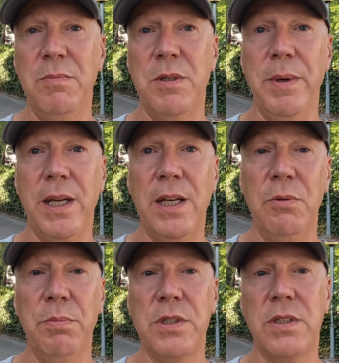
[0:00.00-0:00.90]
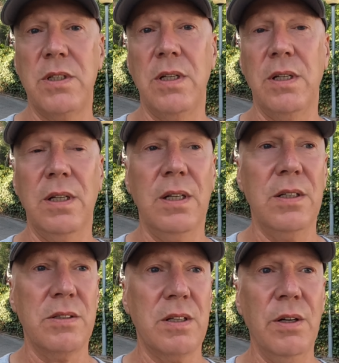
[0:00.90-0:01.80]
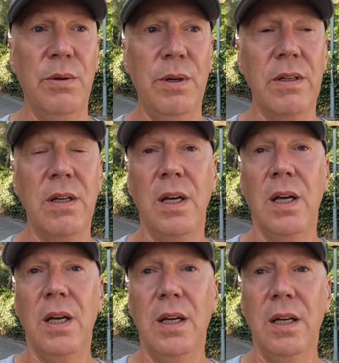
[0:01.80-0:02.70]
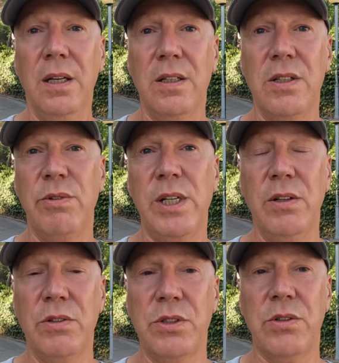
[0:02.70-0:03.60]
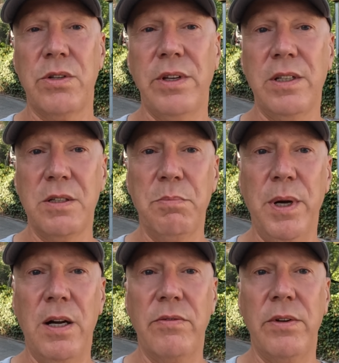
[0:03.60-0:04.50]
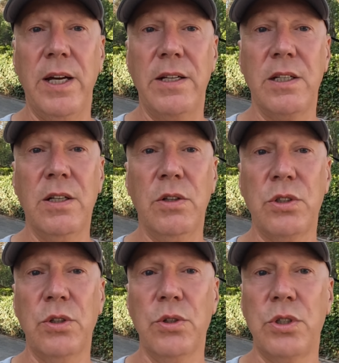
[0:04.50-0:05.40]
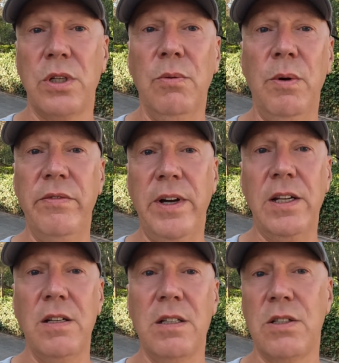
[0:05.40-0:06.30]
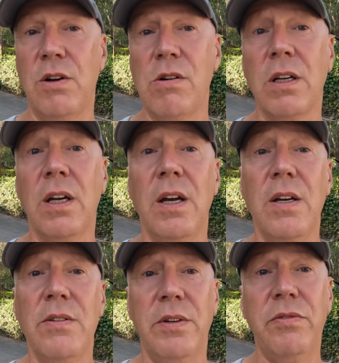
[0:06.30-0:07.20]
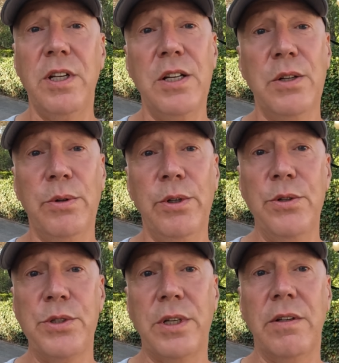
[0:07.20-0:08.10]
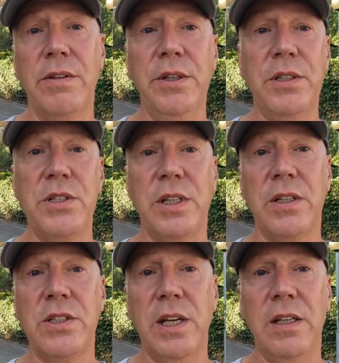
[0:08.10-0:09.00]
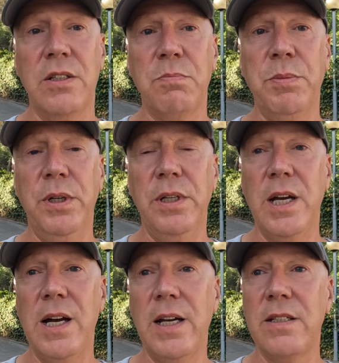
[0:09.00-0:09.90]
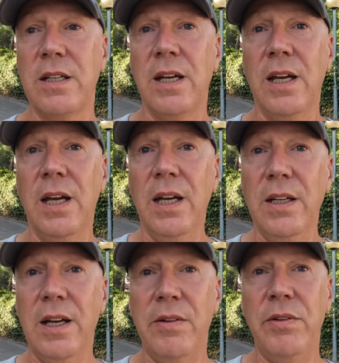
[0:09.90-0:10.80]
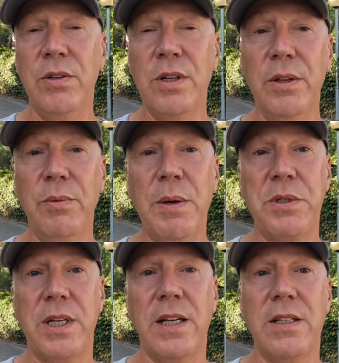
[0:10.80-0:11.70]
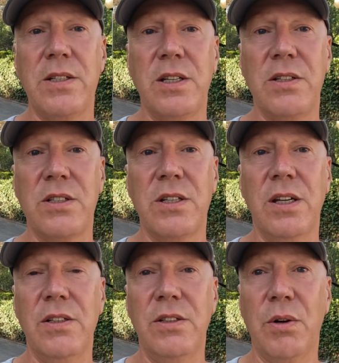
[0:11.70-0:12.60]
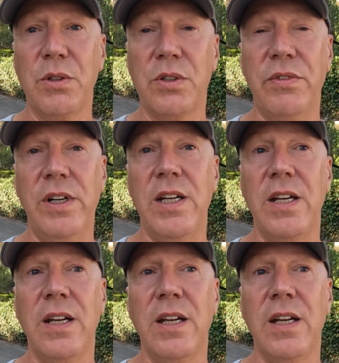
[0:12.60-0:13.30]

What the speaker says: make it up as they go on. You read all sorts of things on Park for Night. It cost us, one van and his dog, €15.36 per night. Now if you look on the website it says dogs free,